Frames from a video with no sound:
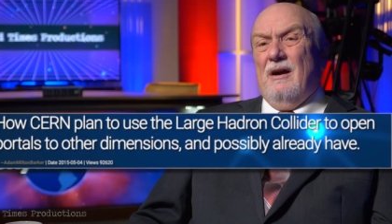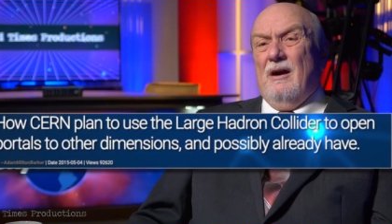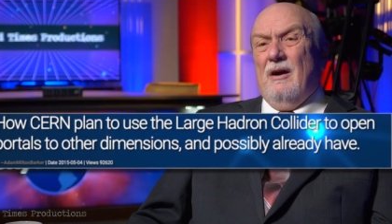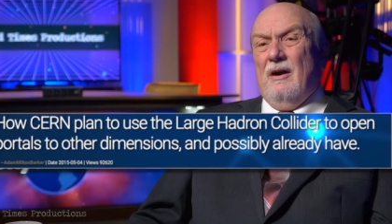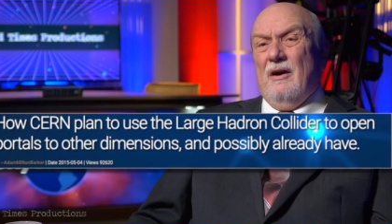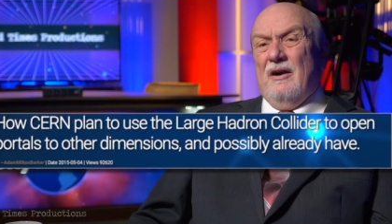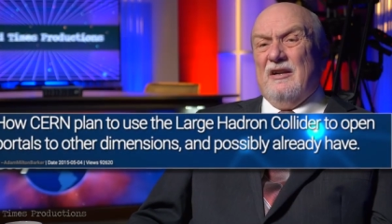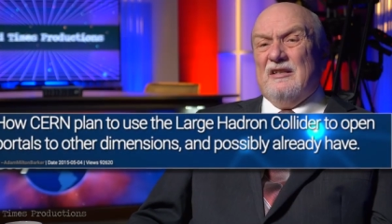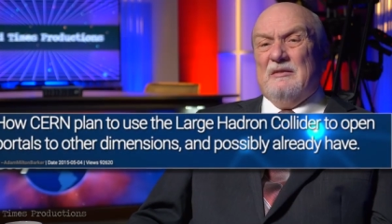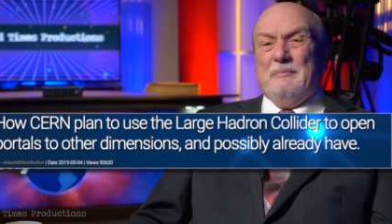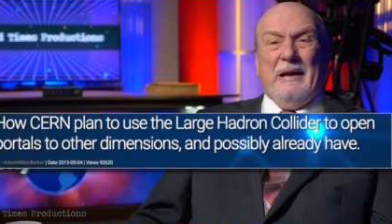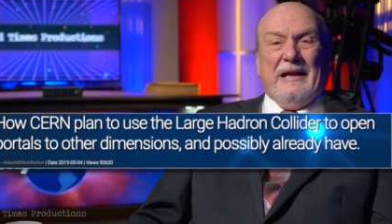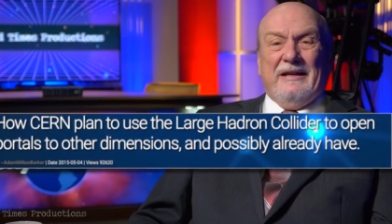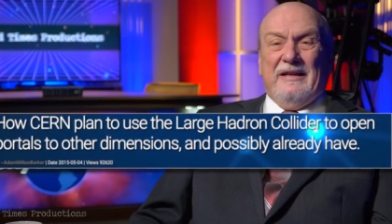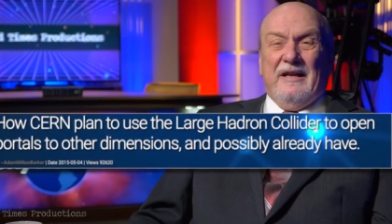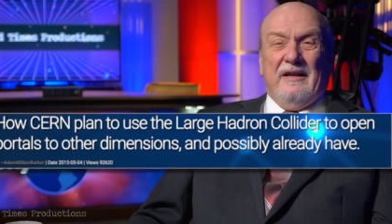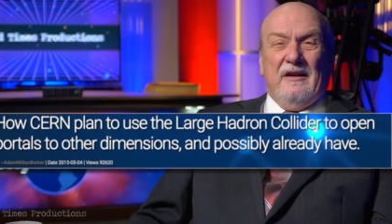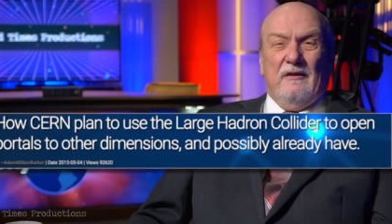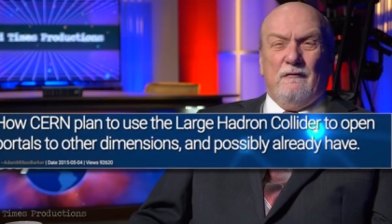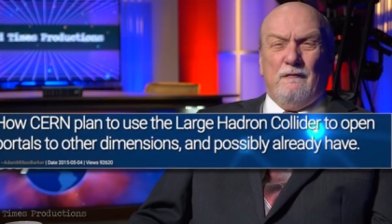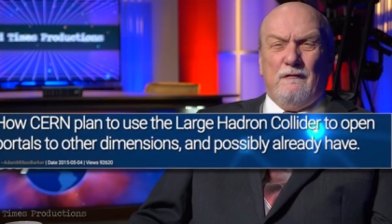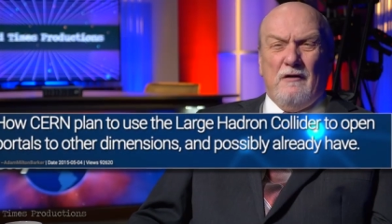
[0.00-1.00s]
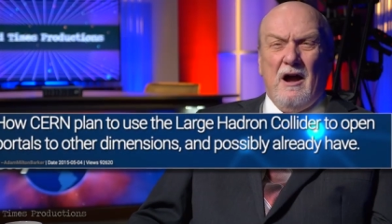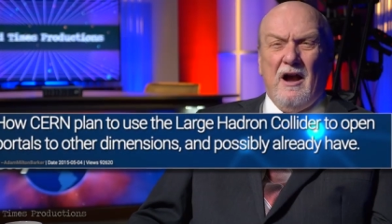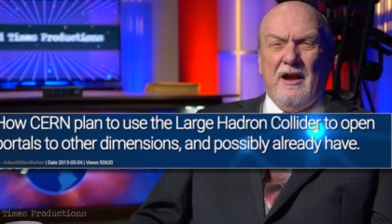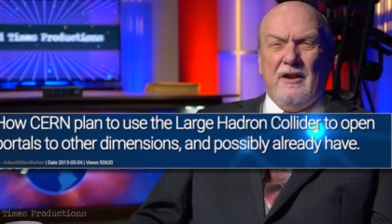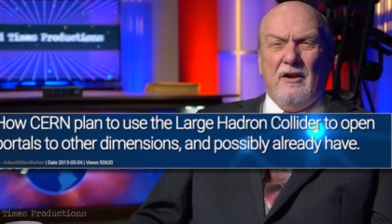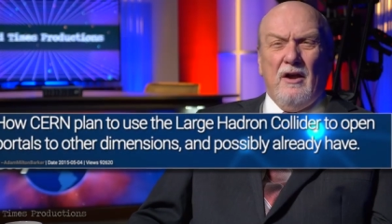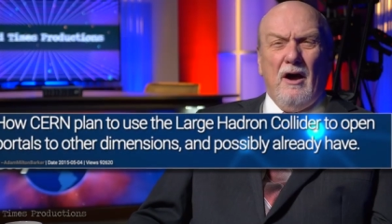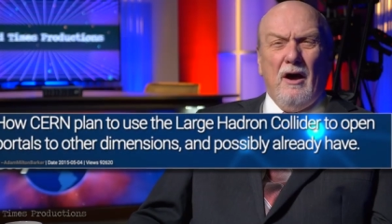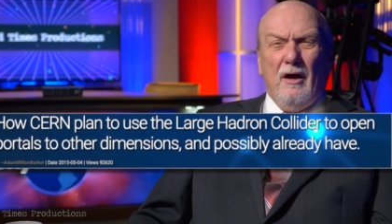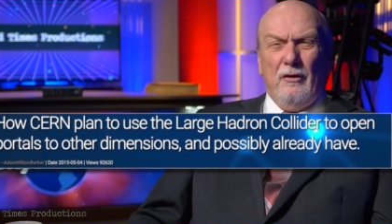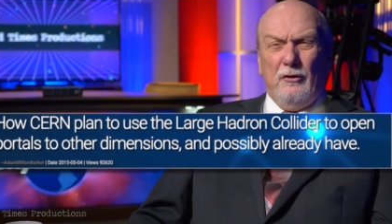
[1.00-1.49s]
are expecting to
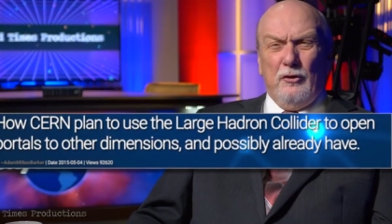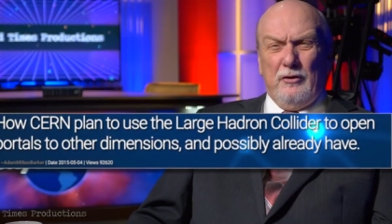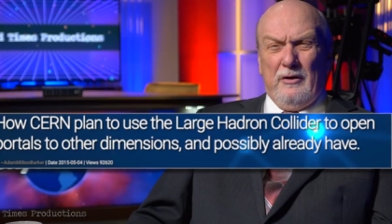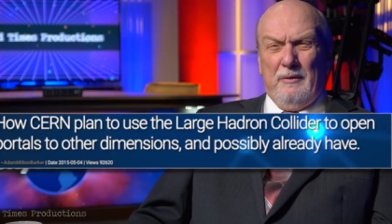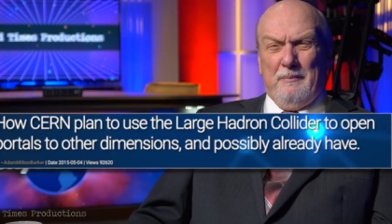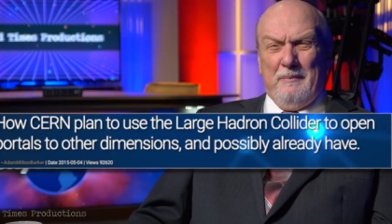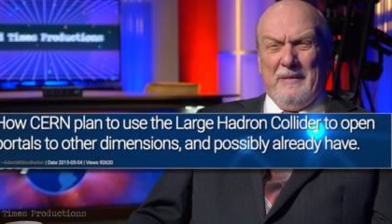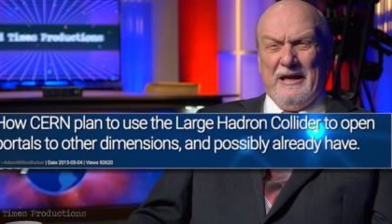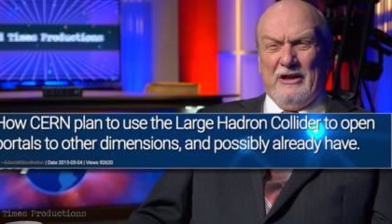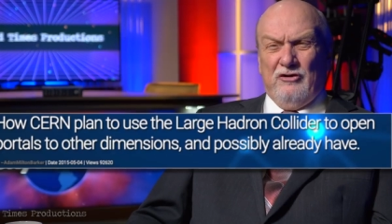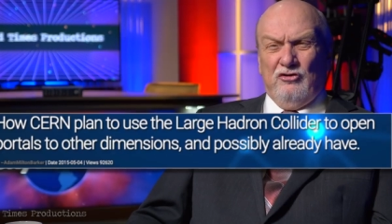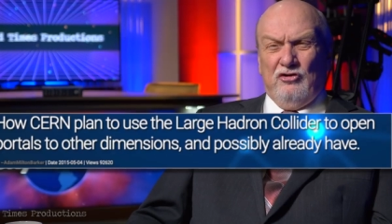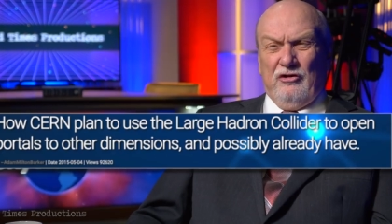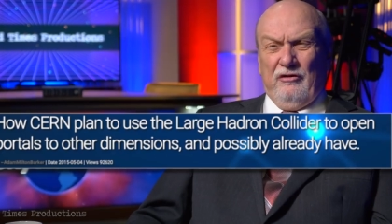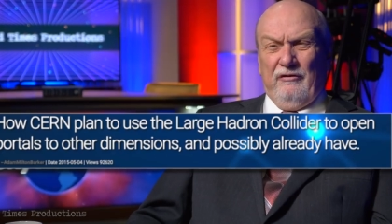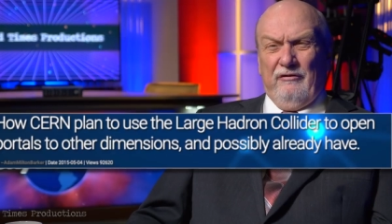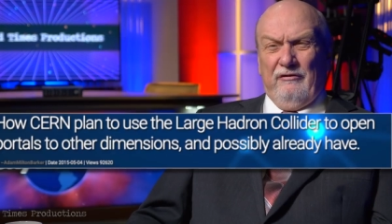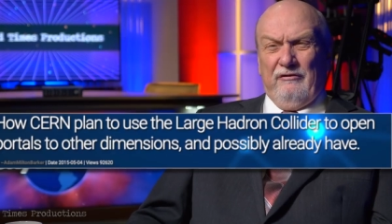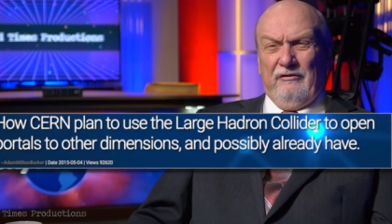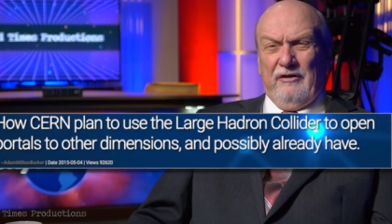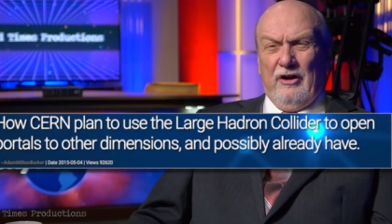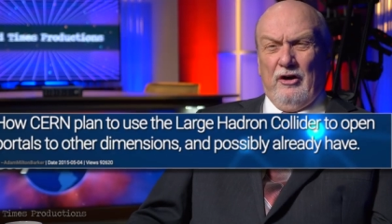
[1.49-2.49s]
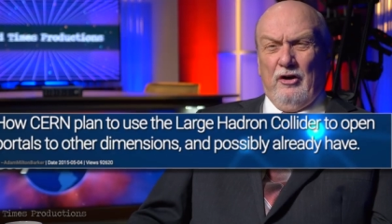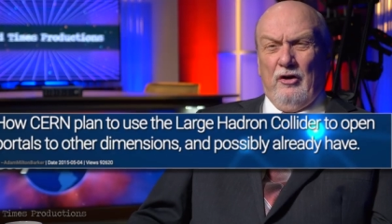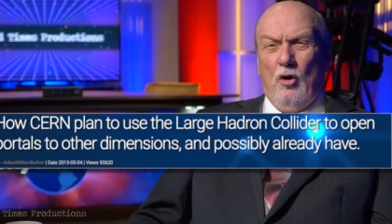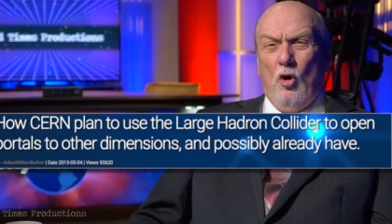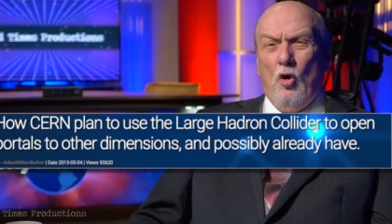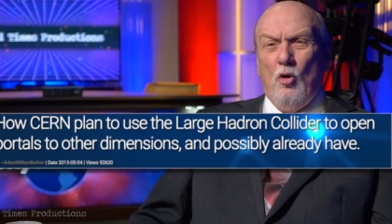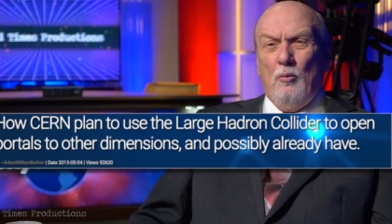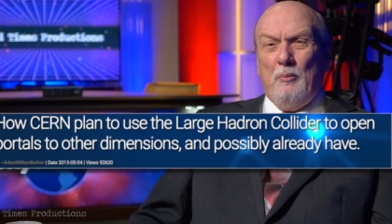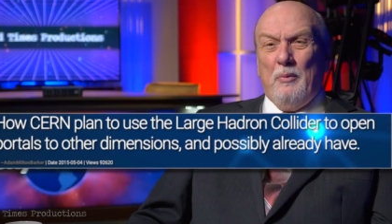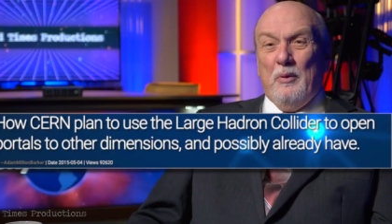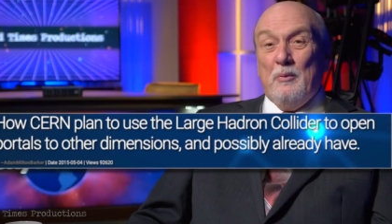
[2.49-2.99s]
find other dimensions and
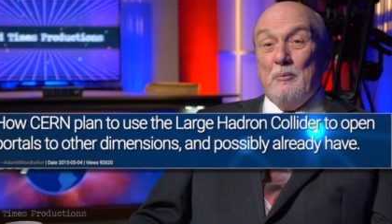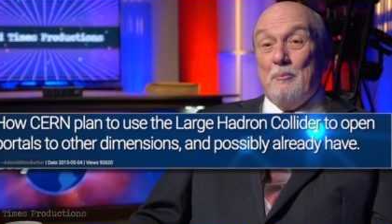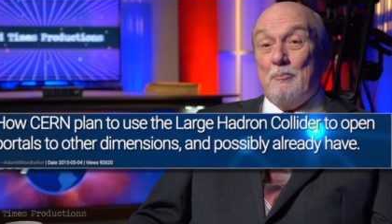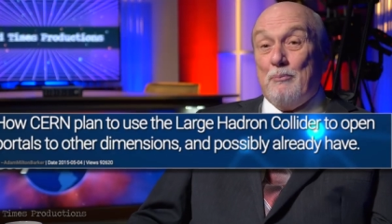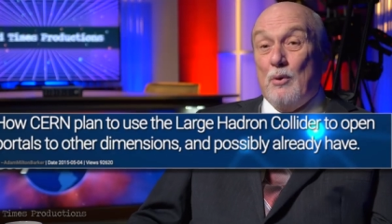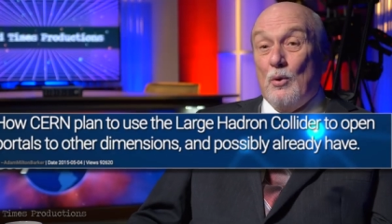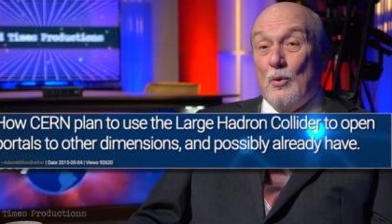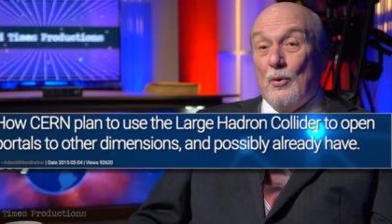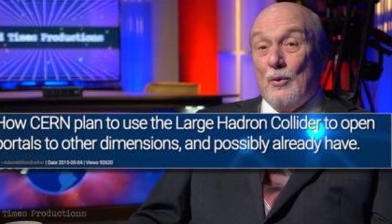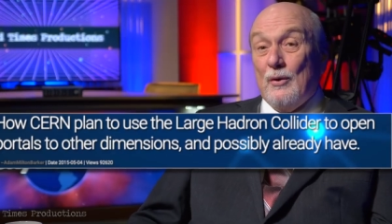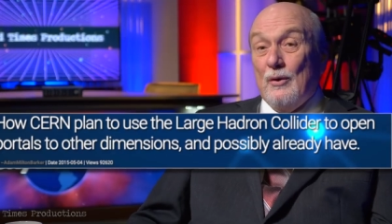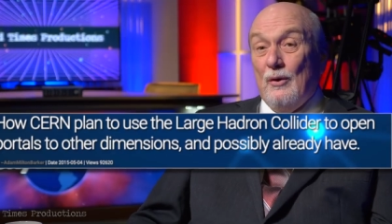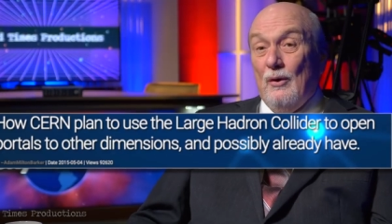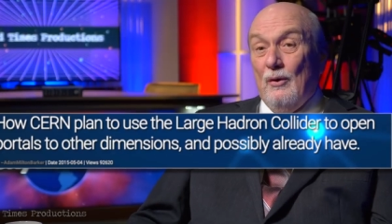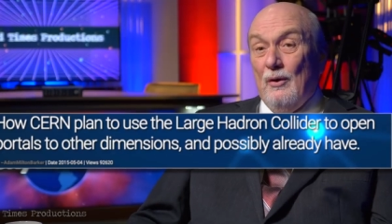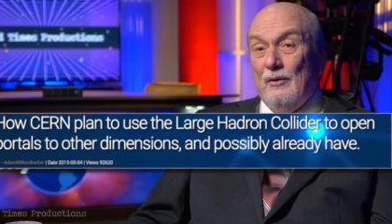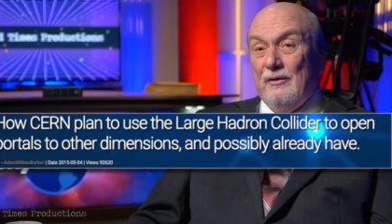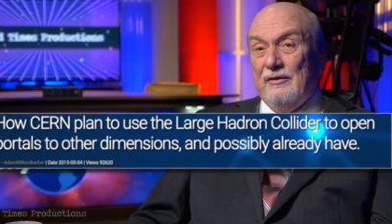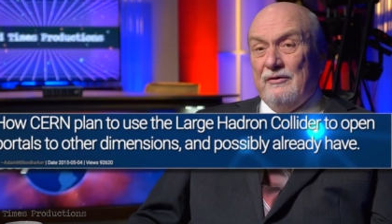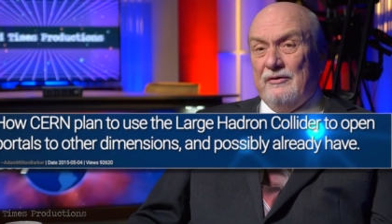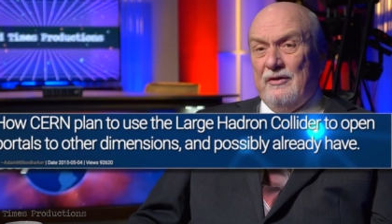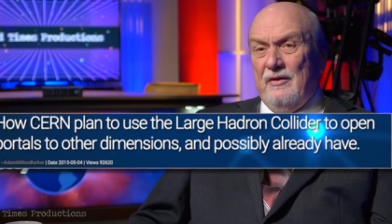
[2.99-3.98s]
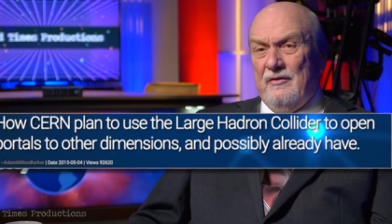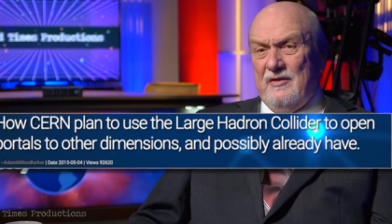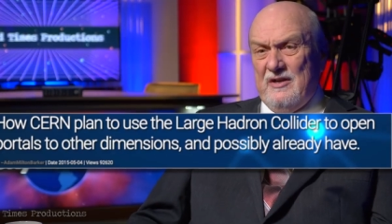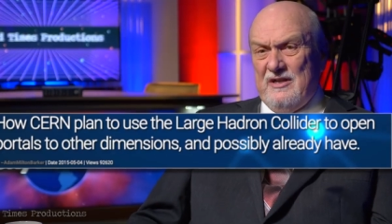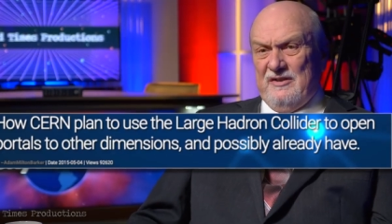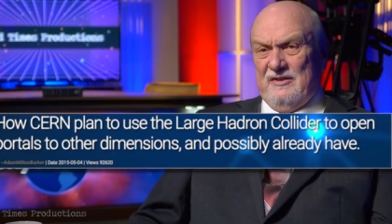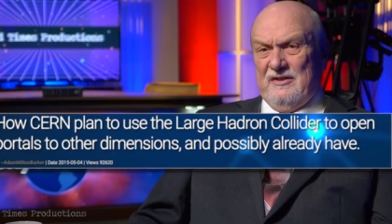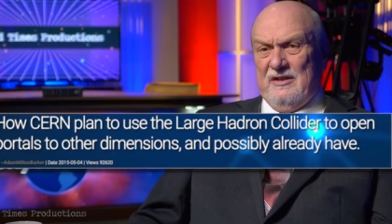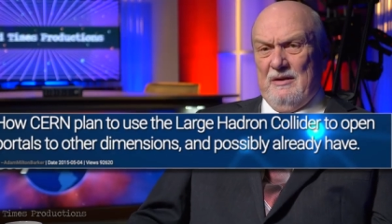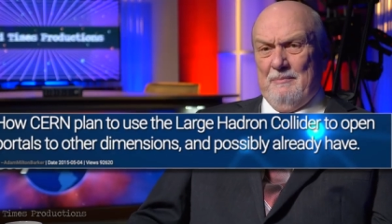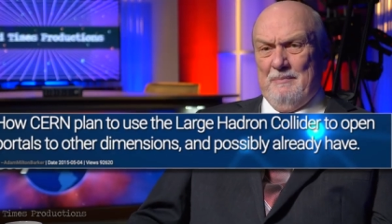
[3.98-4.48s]
open portals to
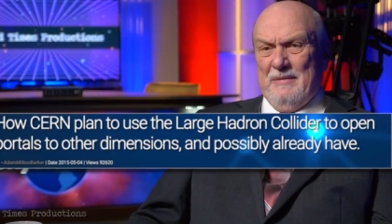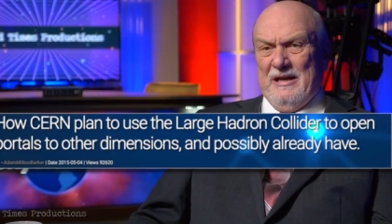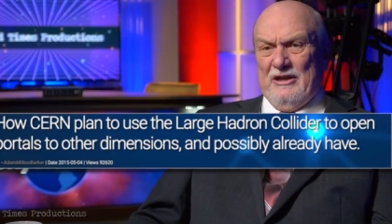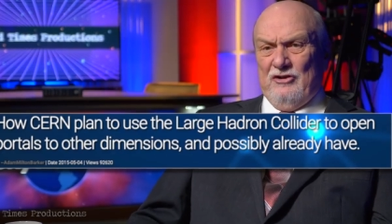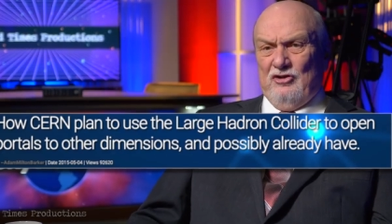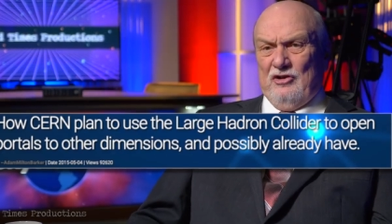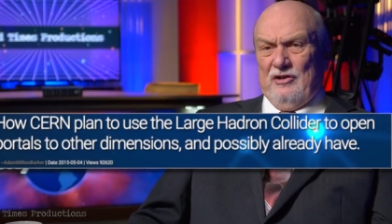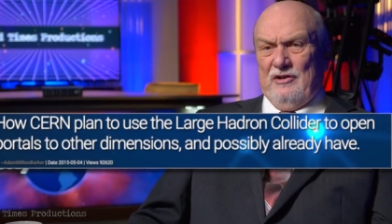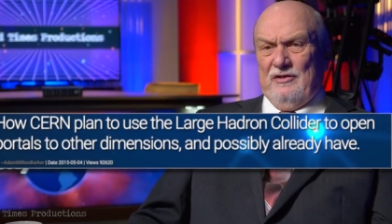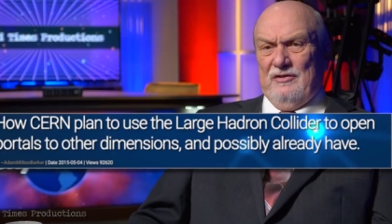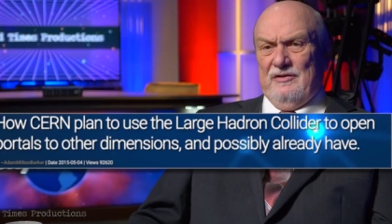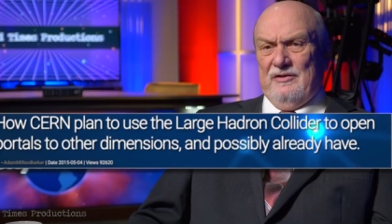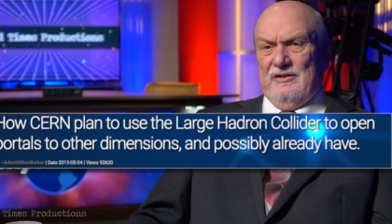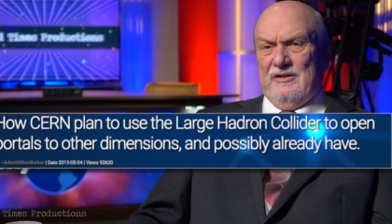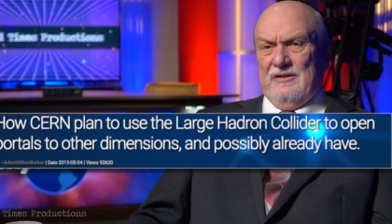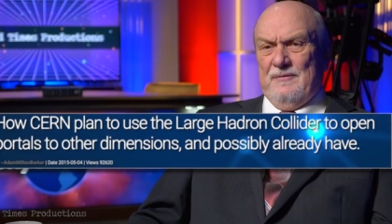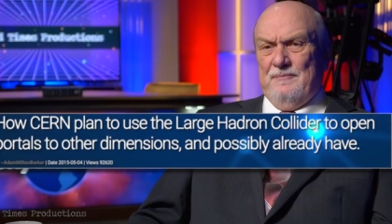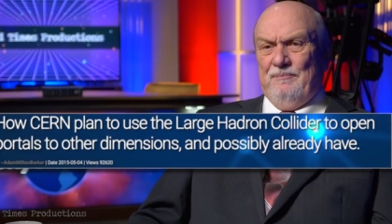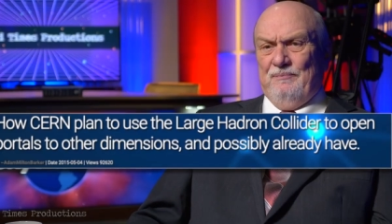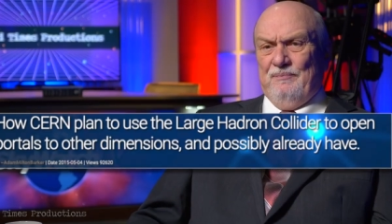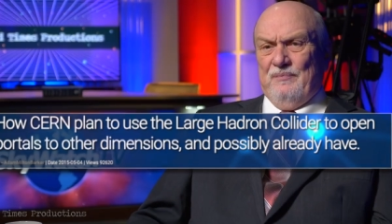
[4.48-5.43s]
these dimensions.